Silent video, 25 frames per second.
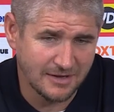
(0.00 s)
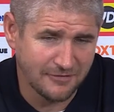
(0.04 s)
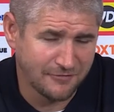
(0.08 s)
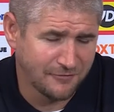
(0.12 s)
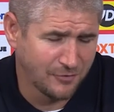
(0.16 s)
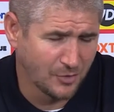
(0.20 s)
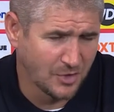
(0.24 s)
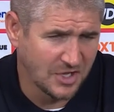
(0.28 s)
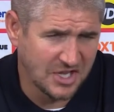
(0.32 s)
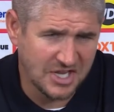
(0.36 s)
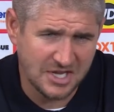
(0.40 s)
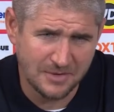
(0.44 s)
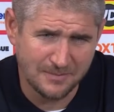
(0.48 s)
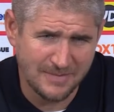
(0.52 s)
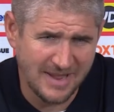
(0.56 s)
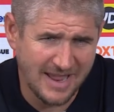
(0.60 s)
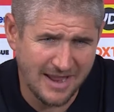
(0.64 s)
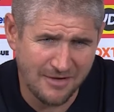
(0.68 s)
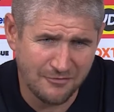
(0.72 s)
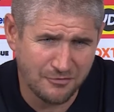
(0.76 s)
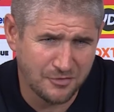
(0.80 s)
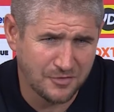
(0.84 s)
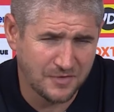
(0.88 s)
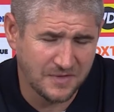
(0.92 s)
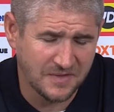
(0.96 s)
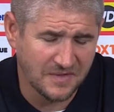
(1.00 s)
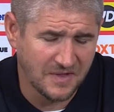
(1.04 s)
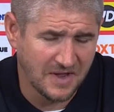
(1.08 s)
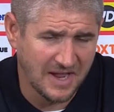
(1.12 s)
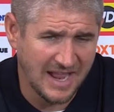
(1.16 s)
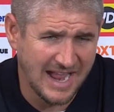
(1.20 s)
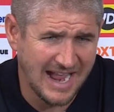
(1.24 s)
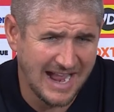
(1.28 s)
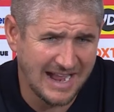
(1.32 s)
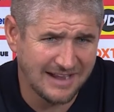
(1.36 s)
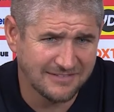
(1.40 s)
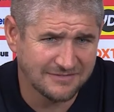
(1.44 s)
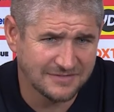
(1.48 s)
I fully commit everything I
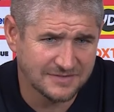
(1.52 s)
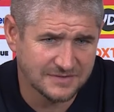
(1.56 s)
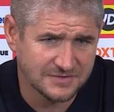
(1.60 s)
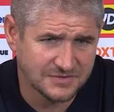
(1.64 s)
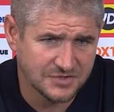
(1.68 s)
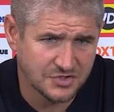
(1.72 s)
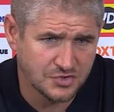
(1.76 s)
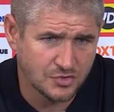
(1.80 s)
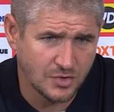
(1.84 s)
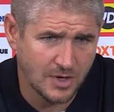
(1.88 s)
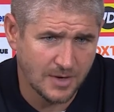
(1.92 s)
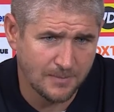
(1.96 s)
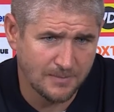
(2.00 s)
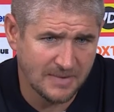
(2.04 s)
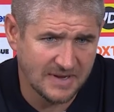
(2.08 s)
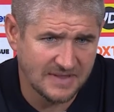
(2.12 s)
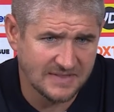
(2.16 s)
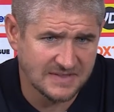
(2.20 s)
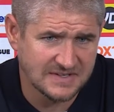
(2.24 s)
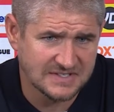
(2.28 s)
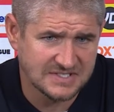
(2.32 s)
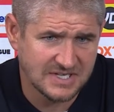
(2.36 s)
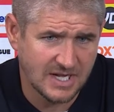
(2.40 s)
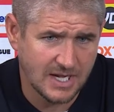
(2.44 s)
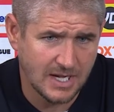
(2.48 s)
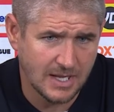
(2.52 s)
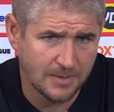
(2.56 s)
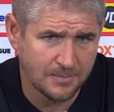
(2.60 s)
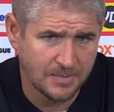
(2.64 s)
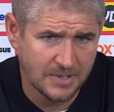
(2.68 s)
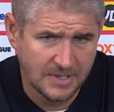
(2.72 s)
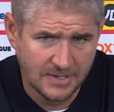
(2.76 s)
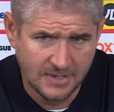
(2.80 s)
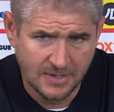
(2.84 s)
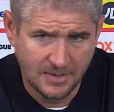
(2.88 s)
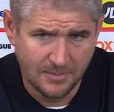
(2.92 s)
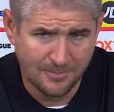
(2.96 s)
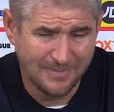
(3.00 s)
have to try and make this club
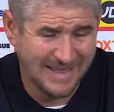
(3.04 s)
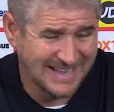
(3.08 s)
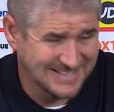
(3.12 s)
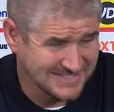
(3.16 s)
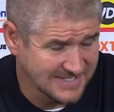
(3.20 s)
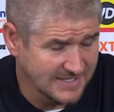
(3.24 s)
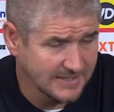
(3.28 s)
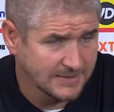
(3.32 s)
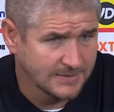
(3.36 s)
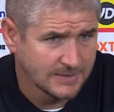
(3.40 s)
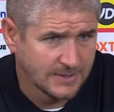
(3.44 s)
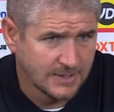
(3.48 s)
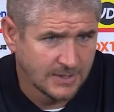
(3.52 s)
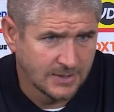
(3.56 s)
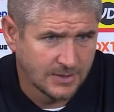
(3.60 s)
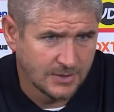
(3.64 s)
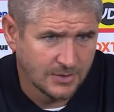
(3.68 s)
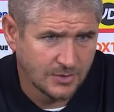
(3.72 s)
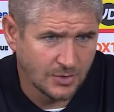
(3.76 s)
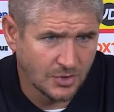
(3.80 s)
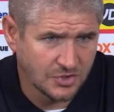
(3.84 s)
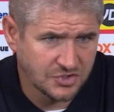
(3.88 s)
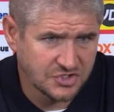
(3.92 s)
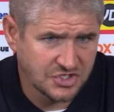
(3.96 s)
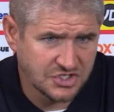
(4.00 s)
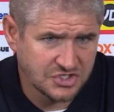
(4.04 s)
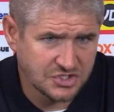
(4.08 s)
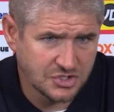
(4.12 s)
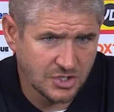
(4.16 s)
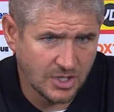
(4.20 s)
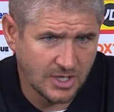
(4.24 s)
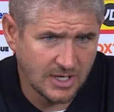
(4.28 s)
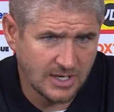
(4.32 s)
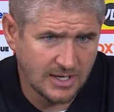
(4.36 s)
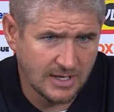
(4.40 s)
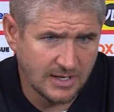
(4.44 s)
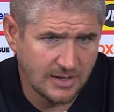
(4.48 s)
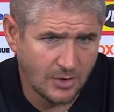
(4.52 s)
better, not just
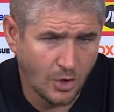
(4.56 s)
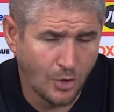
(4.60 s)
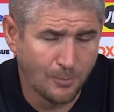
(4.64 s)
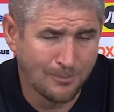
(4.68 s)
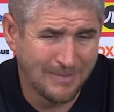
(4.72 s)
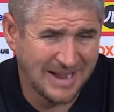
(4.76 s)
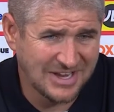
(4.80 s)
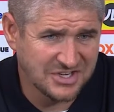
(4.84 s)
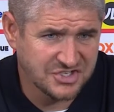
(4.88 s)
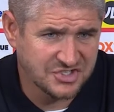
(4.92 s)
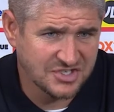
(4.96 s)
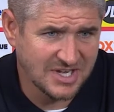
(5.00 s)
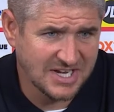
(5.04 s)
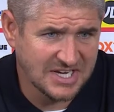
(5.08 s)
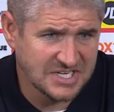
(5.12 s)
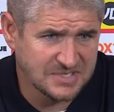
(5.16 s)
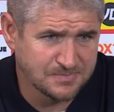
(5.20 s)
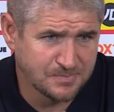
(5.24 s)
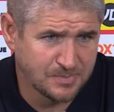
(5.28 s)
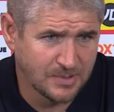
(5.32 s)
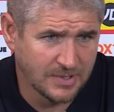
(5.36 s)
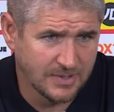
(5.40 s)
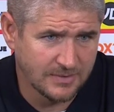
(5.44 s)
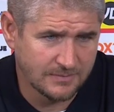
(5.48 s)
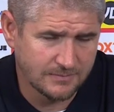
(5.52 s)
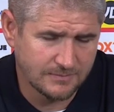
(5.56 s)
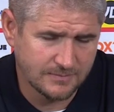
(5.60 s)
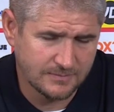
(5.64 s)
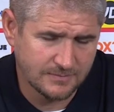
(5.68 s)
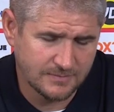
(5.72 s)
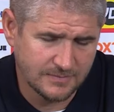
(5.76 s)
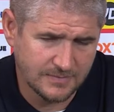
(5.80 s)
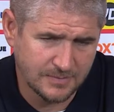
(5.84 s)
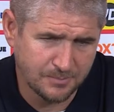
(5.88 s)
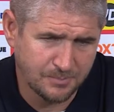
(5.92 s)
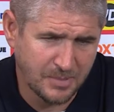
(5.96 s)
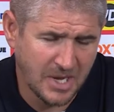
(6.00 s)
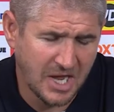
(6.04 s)
uh, on match days, but
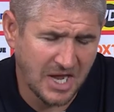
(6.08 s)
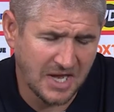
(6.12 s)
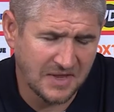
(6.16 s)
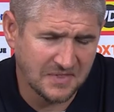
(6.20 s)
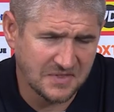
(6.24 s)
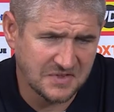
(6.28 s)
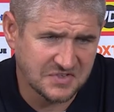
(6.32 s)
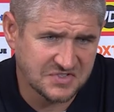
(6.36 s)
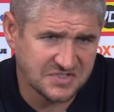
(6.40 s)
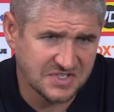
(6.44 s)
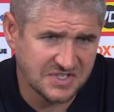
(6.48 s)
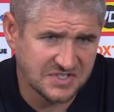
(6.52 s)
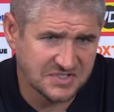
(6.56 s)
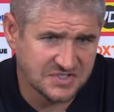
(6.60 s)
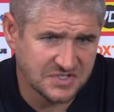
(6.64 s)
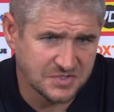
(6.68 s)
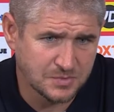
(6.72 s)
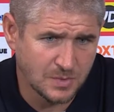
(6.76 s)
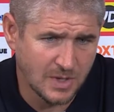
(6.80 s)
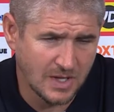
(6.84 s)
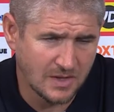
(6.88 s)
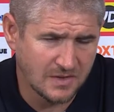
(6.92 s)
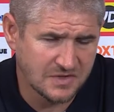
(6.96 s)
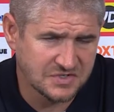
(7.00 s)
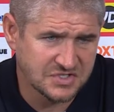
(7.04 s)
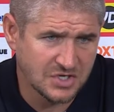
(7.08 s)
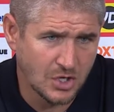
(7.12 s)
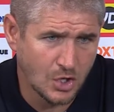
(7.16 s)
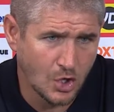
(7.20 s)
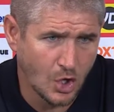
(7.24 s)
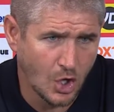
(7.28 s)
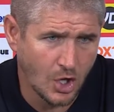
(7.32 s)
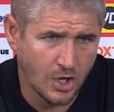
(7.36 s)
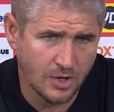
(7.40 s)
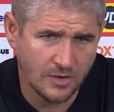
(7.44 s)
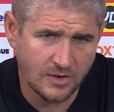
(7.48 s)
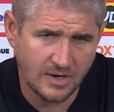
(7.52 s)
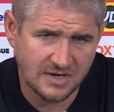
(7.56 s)
behind the scenes as well. There's a
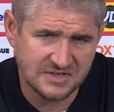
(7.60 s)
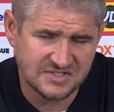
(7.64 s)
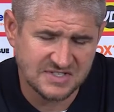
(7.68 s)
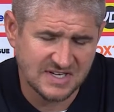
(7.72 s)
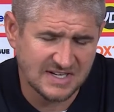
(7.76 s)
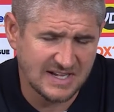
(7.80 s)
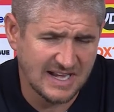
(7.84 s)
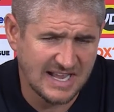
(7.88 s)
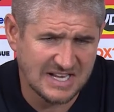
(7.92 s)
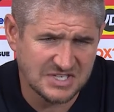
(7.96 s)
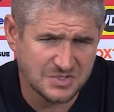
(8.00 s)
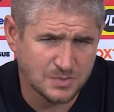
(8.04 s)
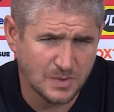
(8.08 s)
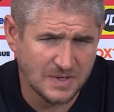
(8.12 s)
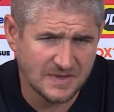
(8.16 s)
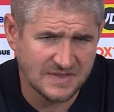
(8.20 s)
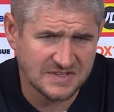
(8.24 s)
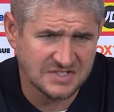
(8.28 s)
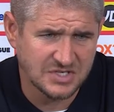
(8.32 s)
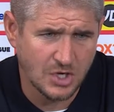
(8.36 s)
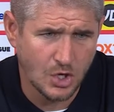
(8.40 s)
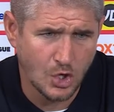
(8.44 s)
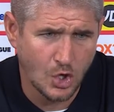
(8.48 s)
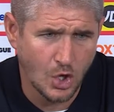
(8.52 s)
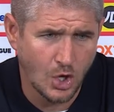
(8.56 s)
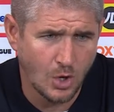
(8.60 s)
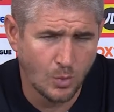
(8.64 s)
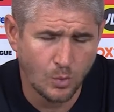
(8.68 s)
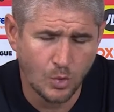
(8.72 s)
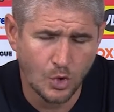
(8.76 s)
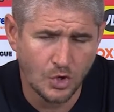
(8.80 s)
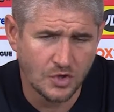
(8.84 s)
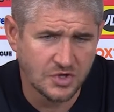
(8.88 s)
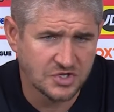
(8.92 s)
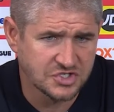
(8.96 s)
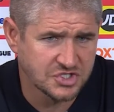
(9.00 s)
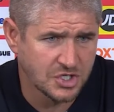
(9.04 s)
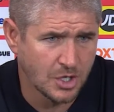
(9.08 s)
lot of, I said last week, there's a lot of
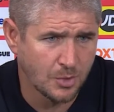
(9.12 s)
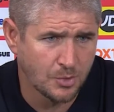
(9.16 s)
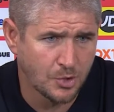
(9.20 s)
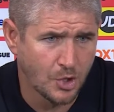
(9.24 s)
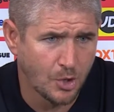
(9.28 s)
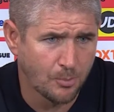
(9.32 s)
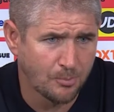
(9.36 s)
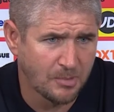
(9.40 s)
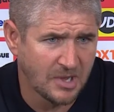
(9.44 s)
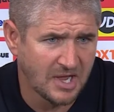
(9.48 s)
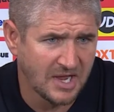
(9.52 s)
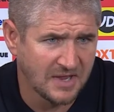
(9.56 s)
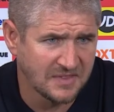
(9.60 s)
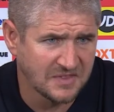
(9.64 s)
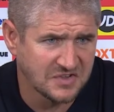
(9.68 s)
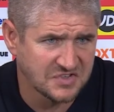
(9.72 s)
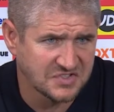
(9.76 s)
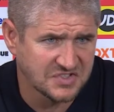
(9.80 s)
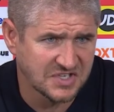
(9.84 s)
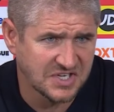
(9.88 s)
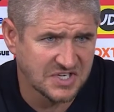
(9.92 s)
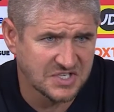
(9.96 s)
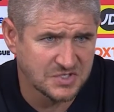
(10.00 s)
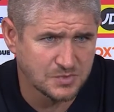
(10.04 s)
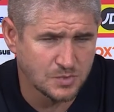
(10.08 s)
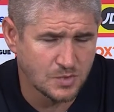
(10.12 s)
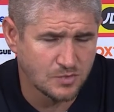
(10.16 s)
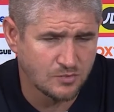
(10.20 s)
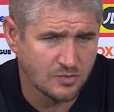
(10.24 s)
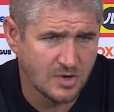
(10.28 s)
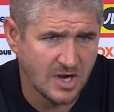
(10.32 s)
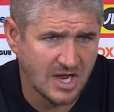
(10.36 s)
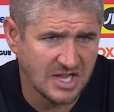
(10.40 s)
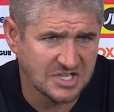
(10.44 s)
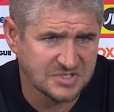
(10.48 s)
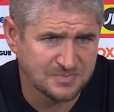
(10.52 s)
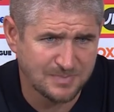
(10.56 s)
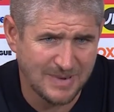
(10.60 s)
work that's going on behind the scenes with
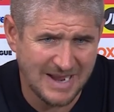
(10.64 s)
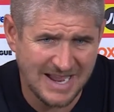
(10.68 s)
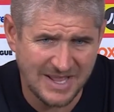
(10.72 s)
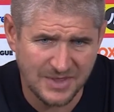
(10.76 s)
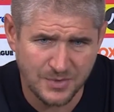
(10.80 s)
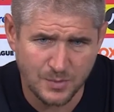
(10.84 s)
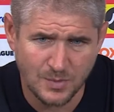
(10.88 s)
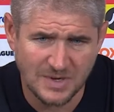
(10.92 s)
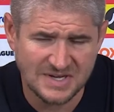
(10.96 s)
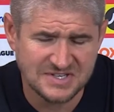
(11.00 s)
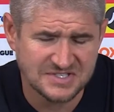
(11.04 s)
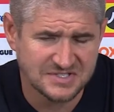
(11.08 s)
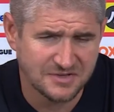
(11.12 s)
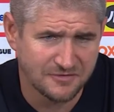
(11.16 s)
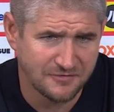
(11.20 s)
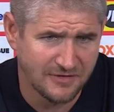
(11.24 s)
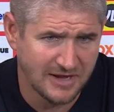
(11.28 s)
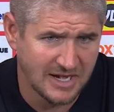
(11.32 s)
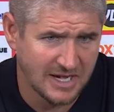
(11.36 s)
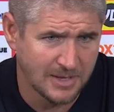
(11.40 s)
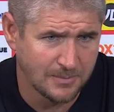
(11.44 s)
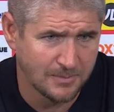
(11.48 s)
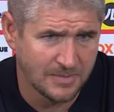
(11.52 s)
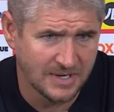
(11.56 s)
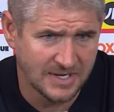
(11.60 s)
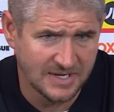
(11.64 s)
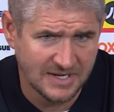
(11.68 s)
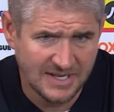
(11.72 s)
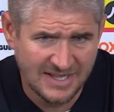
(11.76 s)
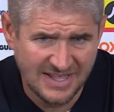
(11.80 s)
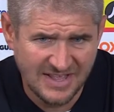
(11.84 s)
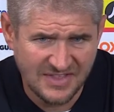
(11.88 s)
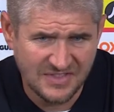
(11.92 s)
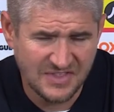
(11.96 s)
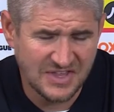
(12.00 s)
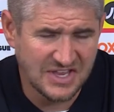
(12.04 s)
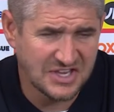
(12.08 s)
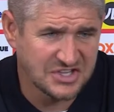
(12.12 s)
regards to pathways development,
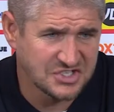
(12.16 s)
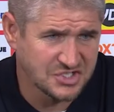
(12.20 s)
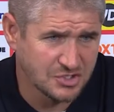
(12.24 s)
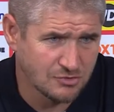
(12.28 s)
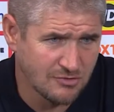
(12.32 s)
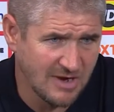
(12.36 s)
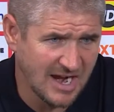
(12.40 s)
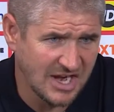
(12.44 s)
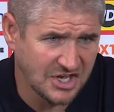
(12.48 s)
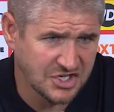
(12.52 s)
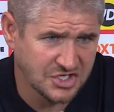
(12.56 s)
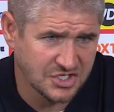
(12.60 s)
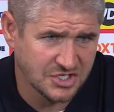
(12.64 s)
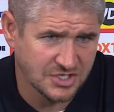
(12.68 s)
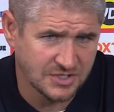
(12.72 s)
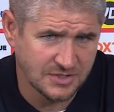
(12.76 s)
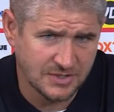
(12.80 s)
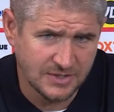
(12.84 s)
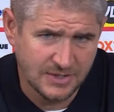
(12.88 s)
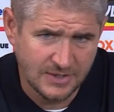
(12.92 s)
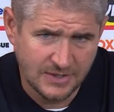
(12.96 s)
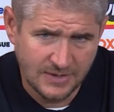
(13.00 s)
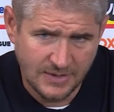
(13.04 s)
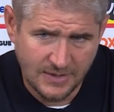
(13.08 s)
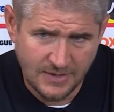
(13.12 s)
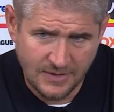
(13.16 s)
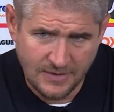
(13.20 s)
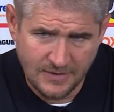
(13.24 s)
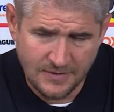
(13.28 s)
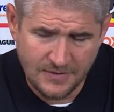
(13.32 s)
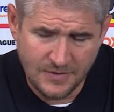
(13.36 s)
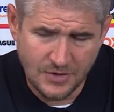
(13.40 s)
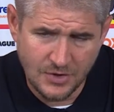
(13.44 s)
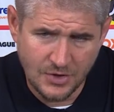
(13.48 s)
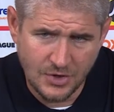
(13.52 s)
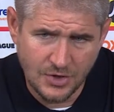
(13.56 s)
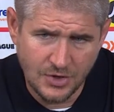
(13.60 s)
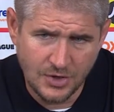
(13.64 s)
the interaction,
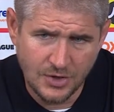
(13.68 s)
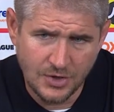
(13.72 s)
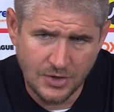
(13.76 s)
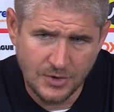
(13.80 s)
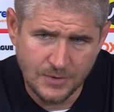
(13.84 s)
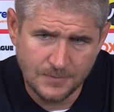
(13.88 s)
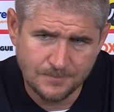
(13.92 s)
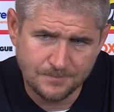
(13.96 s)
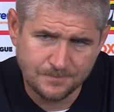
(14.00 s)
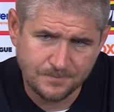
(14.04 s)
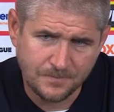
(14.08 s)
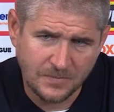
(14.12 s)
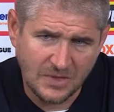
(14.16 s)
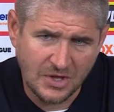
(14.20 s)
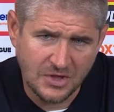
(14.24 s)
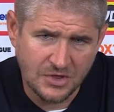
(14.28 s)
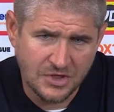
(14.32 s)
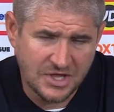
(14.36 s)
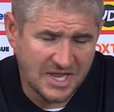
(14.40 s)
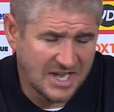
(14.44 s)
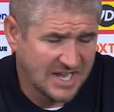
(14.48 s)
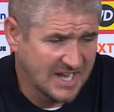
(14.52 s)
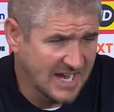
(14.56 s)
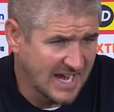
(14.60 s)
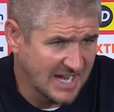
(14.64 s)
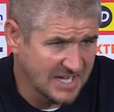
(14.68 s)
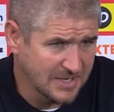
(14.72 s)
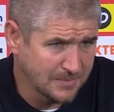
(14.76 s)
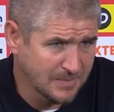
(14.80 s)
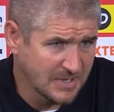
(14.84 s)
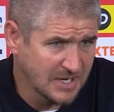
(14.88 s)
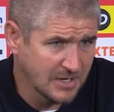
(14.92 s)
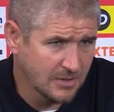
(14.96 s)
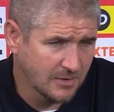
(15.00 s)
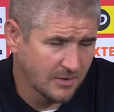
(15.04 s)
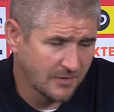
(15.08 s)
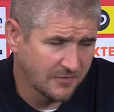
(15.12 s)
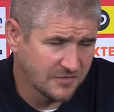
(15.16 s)
the the
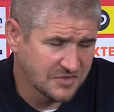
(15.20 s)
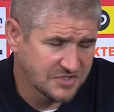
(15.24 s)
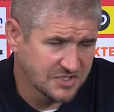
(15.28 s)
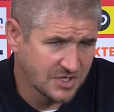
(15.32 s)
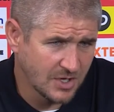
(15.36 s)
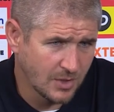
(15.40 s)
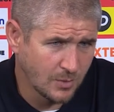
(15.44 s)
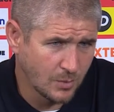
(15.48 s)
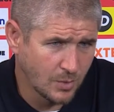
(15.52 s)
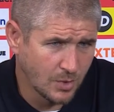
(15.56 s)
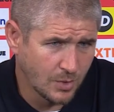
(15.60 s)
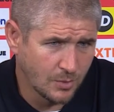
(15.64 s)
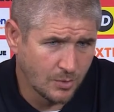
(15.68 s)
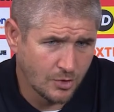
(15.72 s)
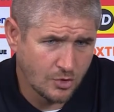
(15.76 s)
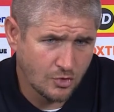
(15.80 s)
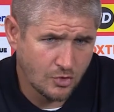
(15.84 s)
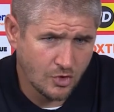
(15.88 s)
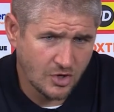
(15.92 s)
academy. Obviously I work with